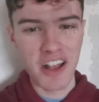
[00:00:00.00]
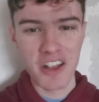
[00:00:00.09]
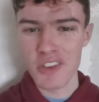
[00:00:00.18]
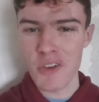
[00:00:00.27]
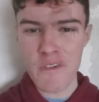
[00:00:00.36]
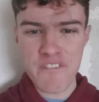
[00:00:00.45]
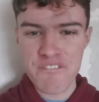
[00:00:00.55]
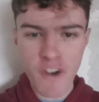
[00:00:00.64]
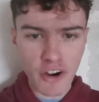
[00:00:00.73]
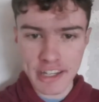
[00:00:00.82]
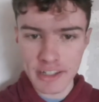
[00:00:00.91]
you
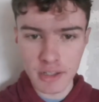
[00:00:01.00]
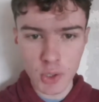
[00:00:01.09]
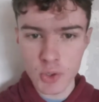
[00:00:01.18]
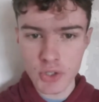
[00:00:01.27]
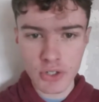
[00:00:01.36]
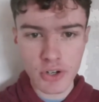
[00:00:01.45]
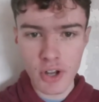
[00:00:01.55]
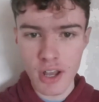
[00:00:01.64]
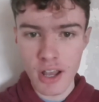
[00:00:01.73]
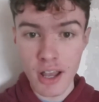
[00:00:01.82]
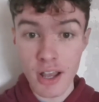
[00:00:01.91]
fucking loser.
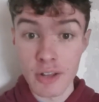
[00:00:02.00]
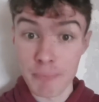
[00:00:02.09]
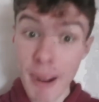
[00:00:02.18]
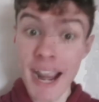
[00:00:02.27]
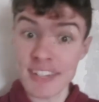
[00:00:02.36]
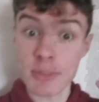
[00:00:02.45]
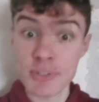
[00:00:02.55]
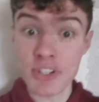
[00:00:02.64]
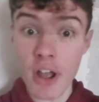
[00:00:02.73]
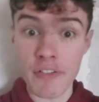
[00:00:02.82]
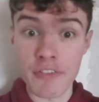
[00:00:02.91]
Buy some
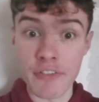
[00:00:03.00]
stuff.